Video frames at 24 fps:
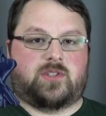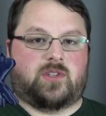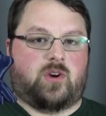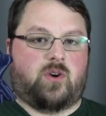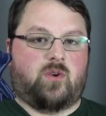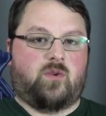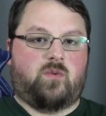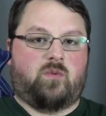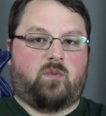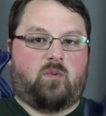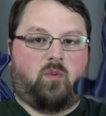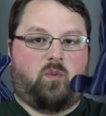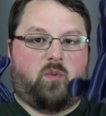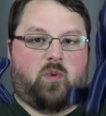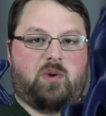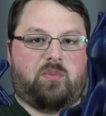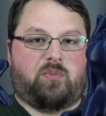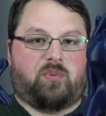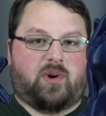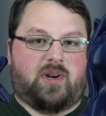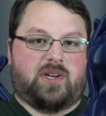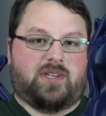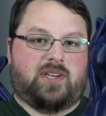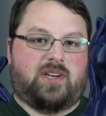So we
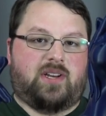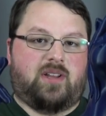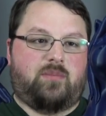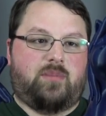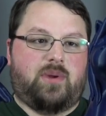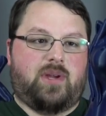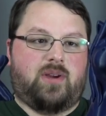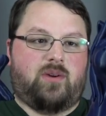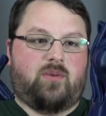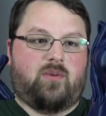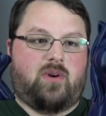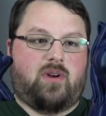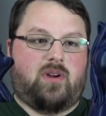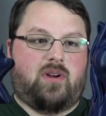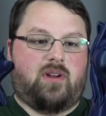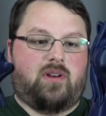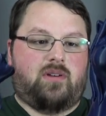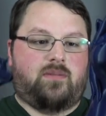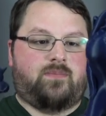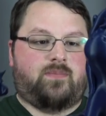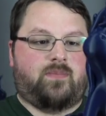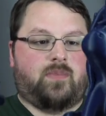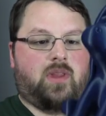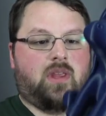printed a big
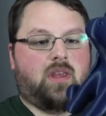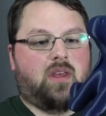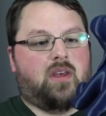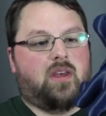one.